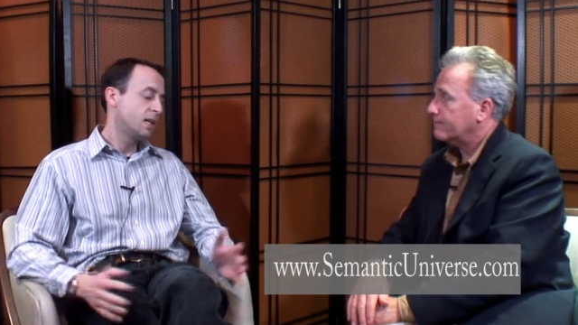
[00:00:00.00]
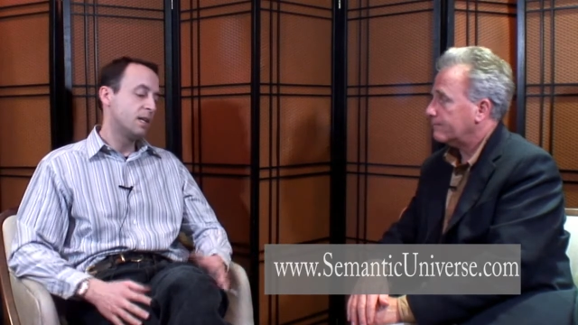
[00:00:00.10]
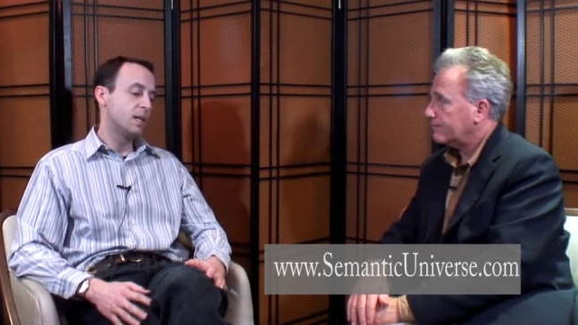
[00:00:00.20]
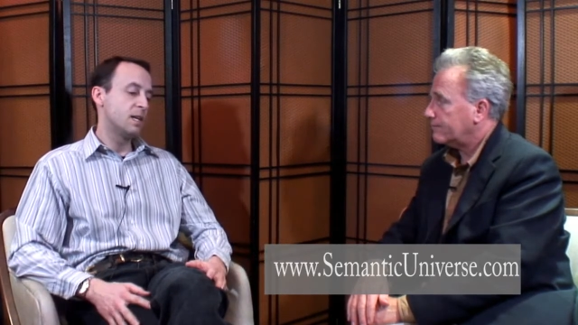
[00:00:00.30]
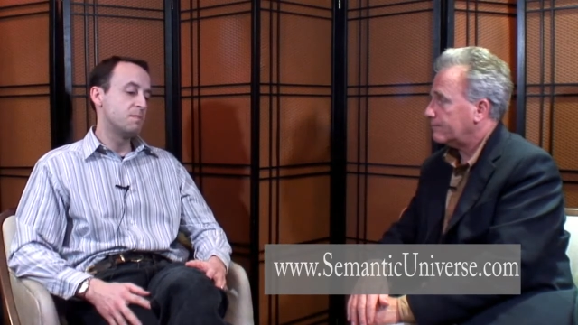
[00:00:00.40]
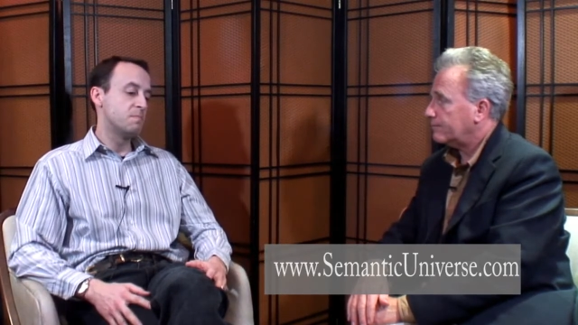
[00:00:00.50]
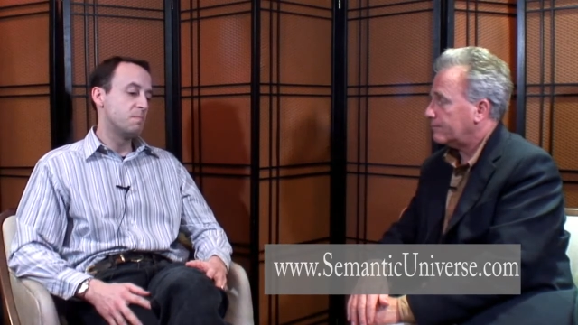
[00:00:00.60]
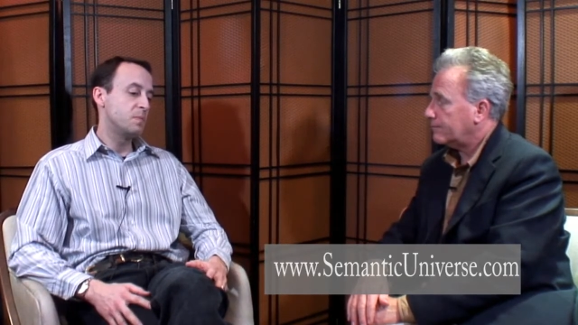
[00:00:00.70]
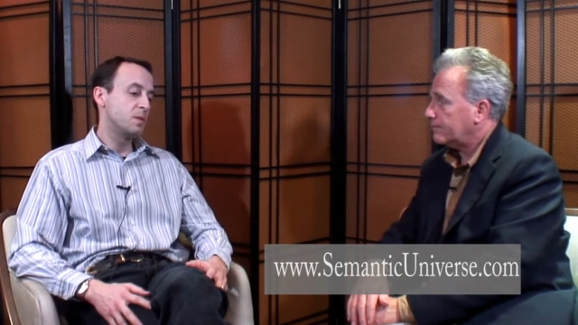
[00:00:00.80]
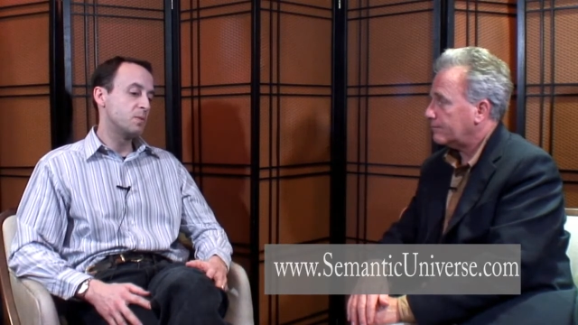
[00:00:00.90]
Speaker 1: Um,
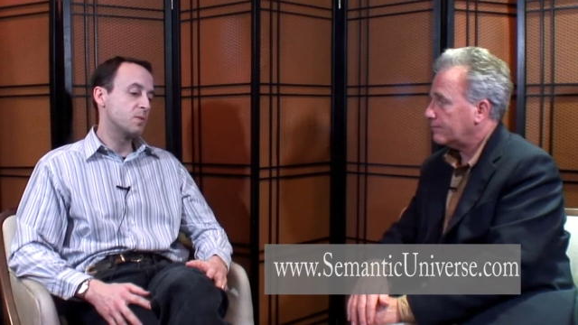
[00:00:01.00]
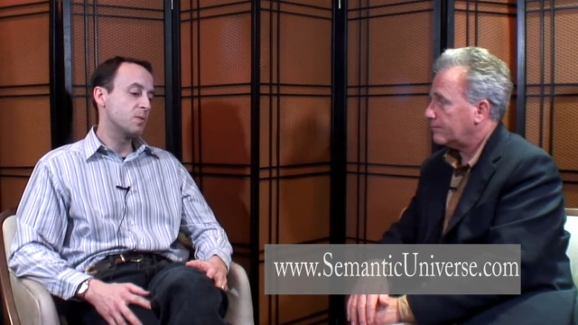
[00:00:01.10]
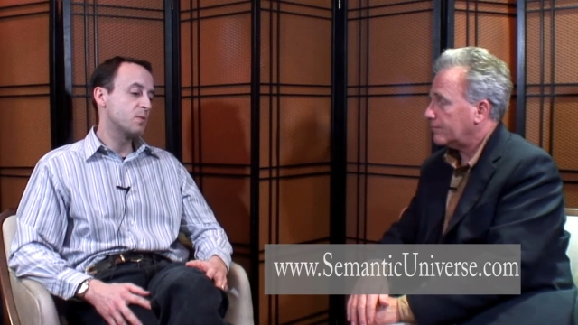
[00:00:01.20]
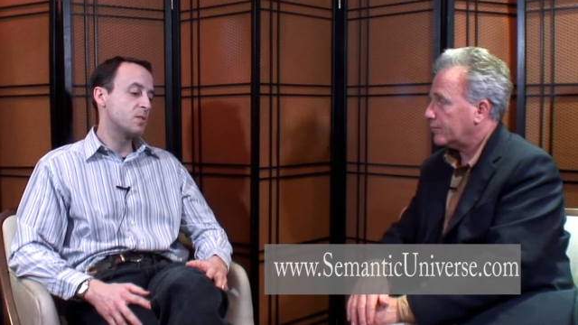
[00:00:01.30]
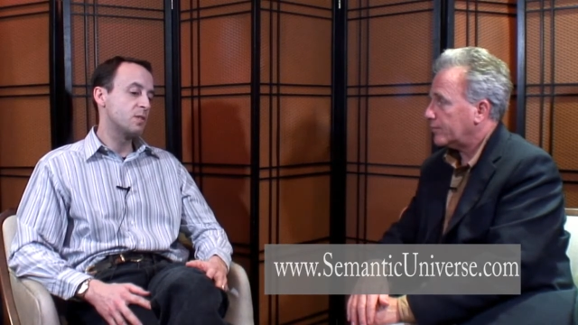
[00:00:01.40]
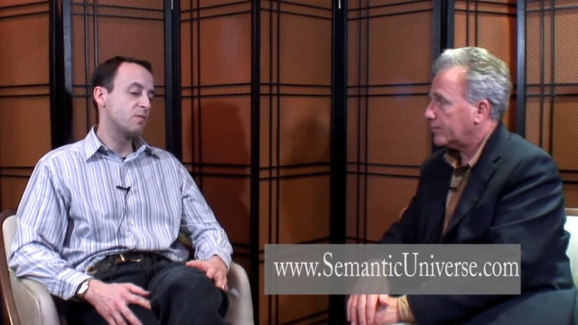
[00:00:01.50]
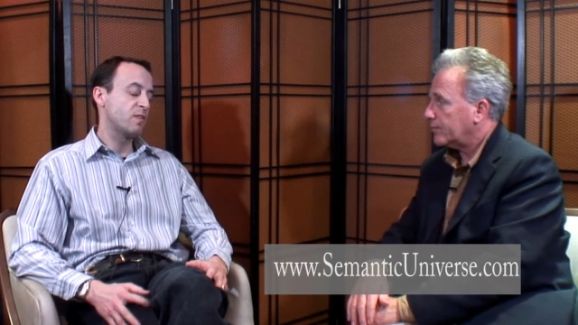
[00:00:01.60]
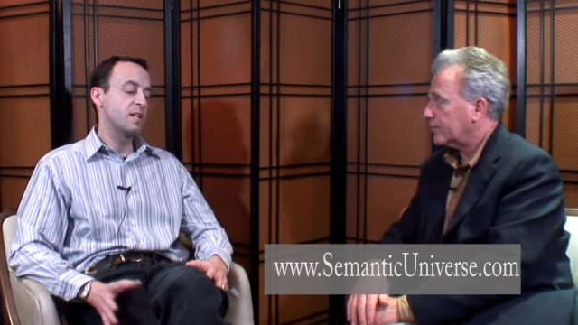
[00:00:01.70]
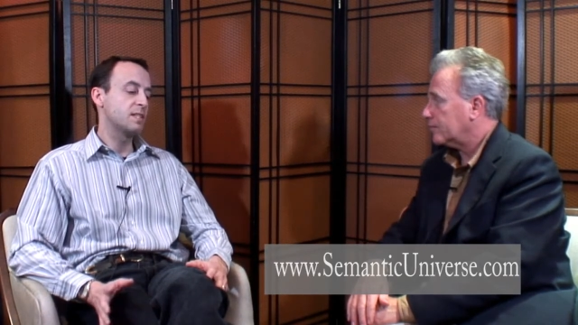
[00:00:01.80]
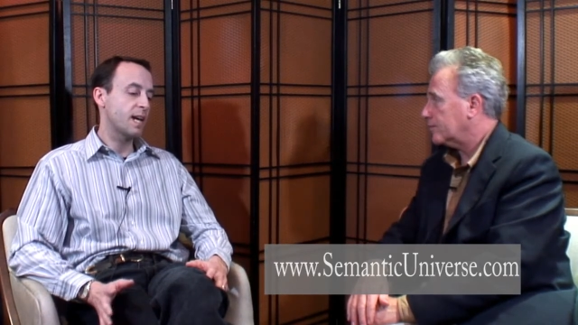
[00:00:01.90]
you know, search is
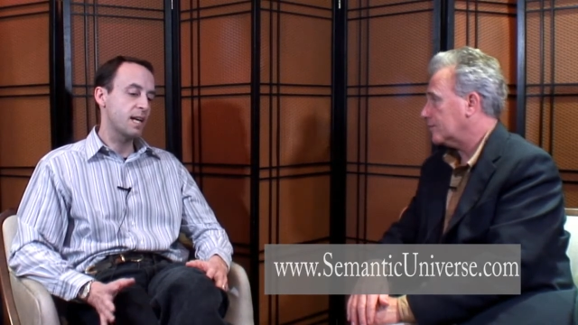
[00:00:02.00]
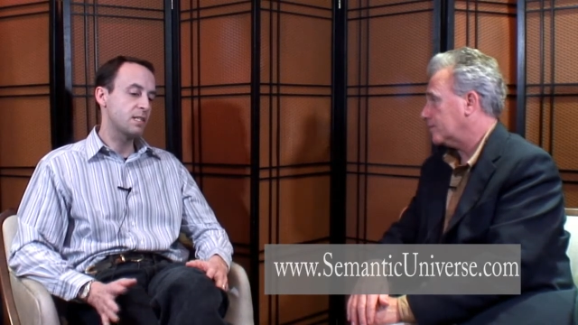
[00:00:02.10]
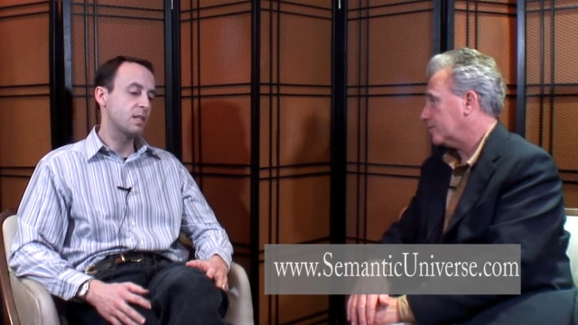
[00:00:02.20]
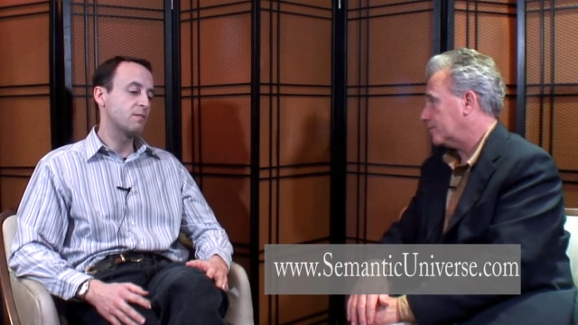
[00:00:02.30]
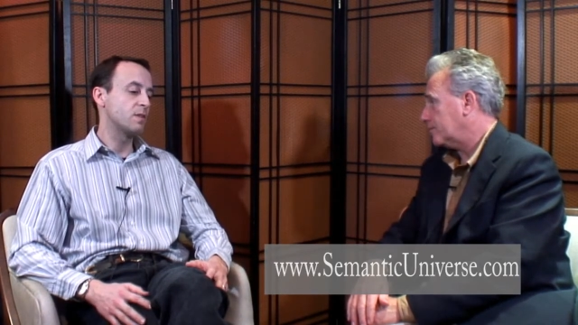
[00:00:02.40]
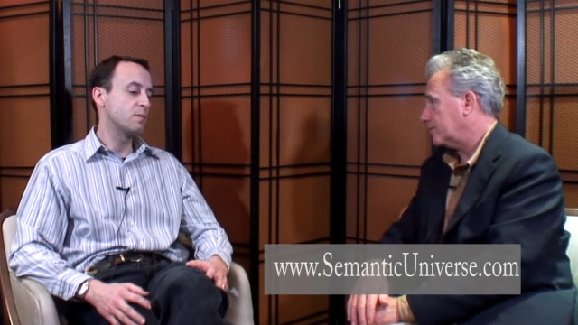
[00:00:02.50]
fantastic from the